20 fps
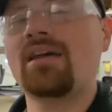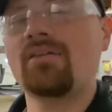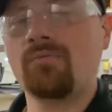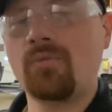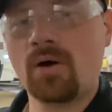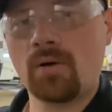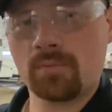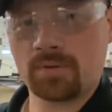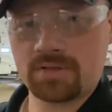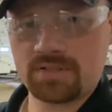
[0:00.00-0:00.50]
of
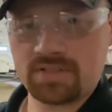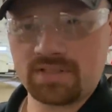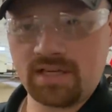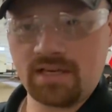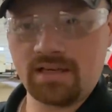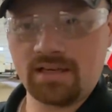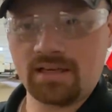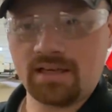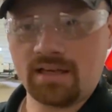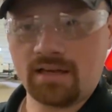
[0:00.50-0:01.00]
what we're
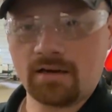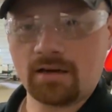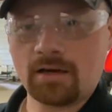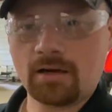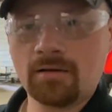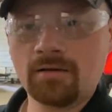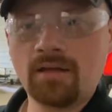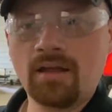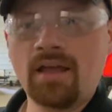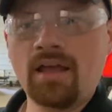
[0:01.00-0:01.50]
seeing
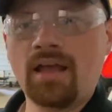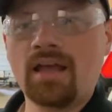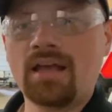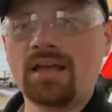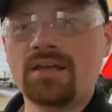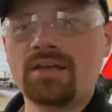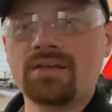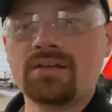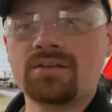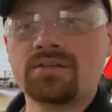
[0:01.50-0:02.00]
here
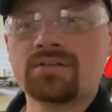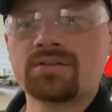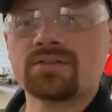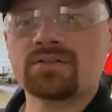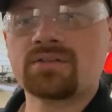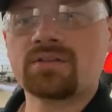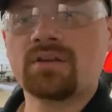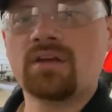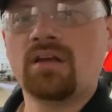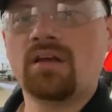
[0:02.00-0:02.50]

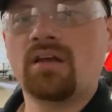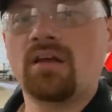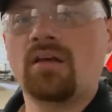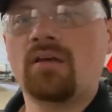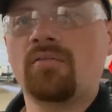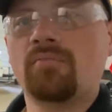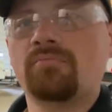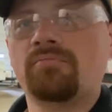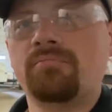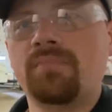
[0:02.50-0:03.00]
is
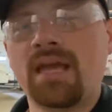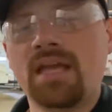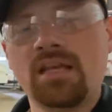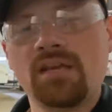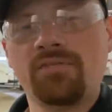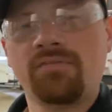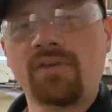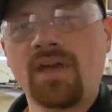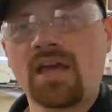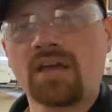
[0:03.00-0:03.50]

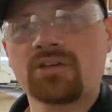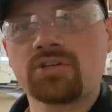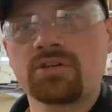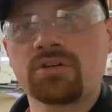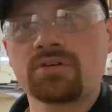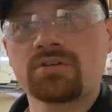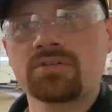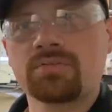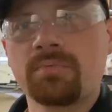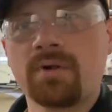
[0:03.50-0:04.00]

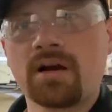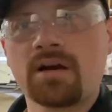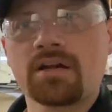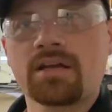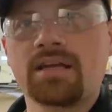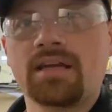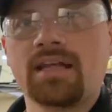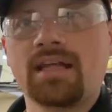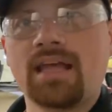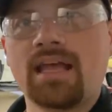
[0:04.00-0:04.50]
manufacturers,
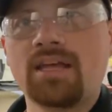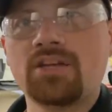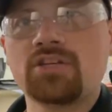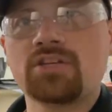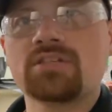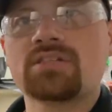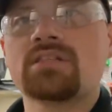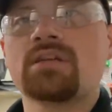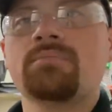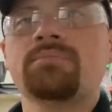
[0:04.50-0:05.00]
marketing
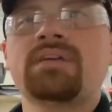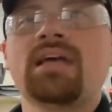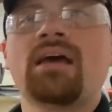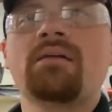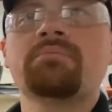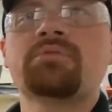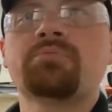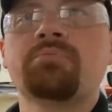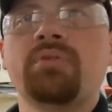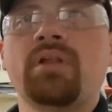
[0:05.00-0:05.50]
agents,
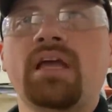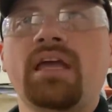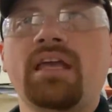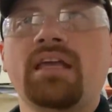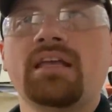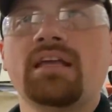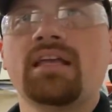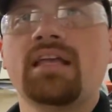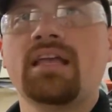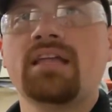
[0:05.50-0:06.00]
sometimes
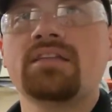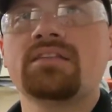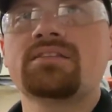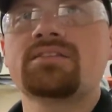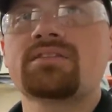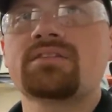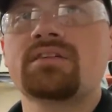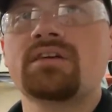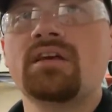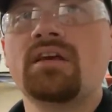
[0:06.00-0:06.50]
playing
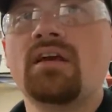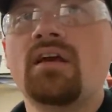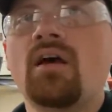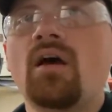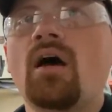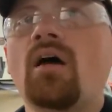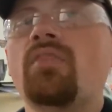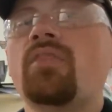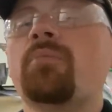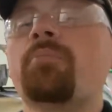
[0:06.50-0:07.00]
against
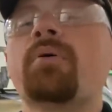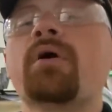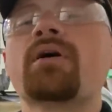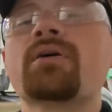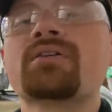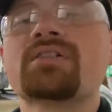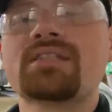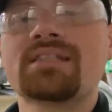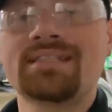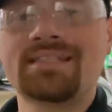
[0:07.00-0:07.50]
the
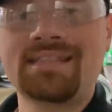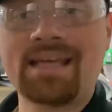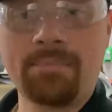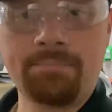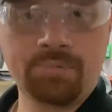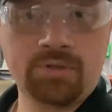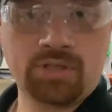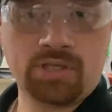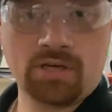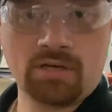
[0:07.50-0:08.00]

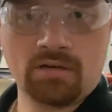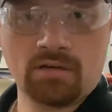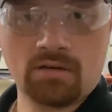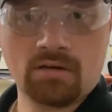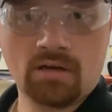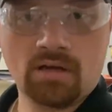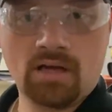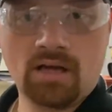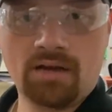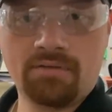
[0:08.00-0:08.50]
perception
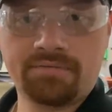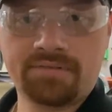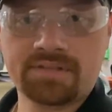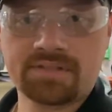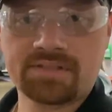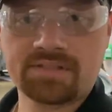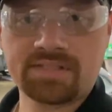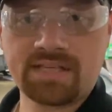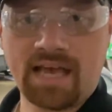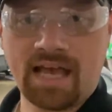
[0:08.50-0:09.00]
of the
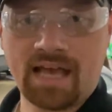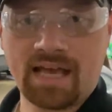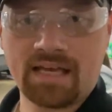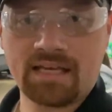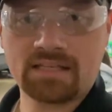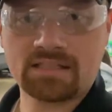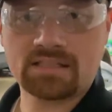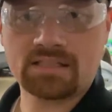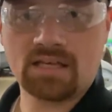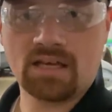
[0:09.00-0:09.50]

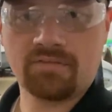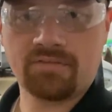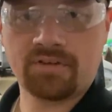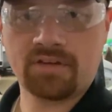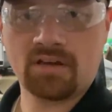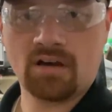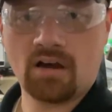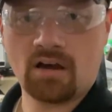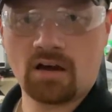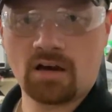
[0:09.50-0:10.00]
size of an
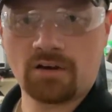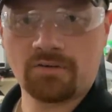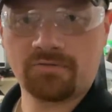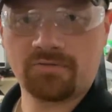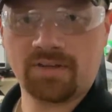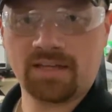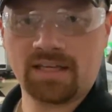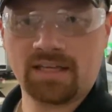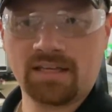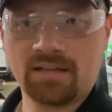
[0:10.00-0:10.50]
R
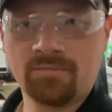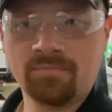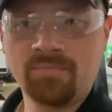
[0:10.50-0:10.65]
V.